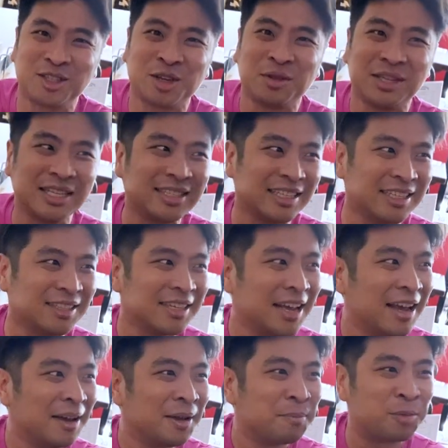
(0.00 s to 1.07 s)
So this is
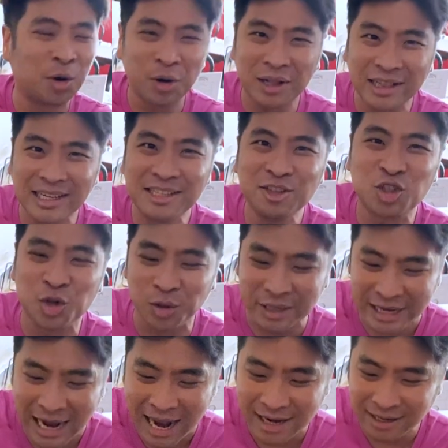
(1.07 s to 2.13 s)
Brooklyn
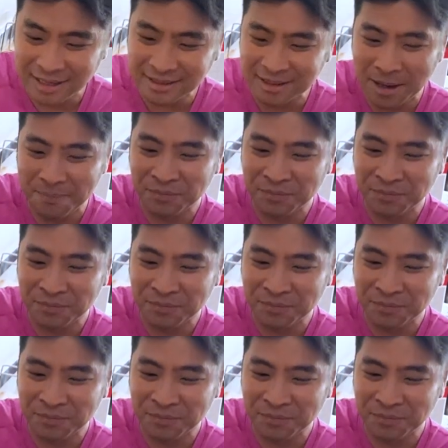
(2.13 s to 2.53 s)
Juliana's.